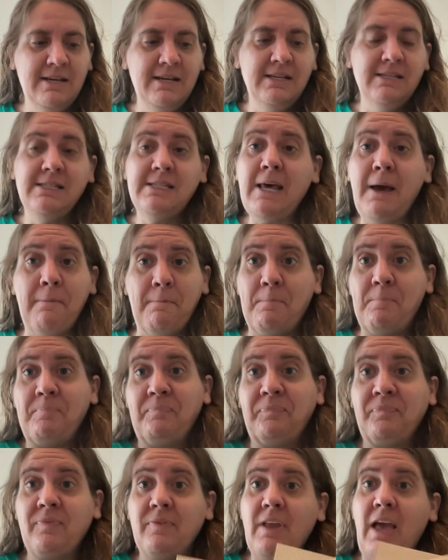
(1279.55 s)
So
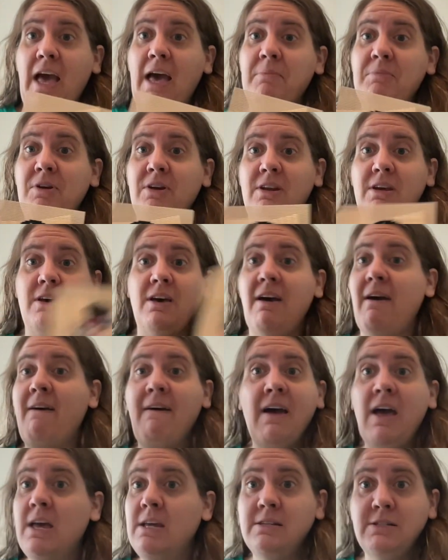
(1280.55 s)
I'm gonna
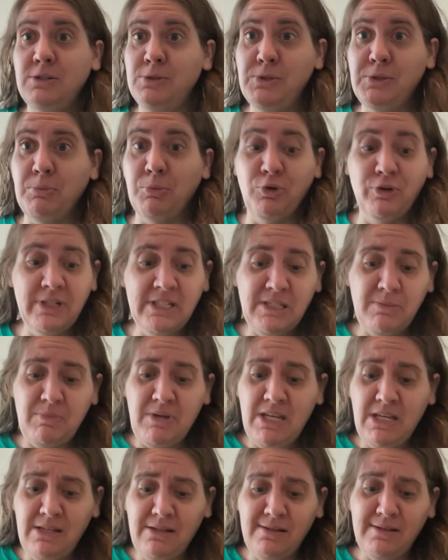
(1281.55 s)
do some
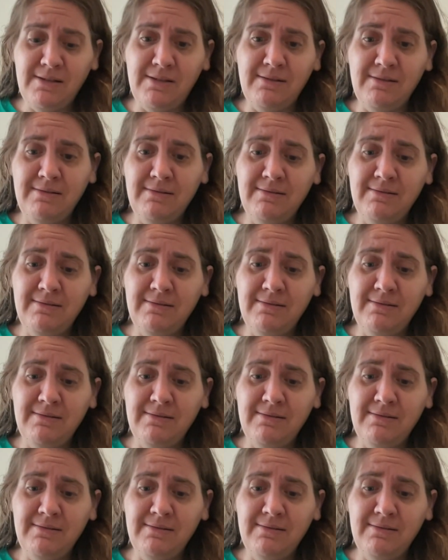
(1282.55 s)
Christmas,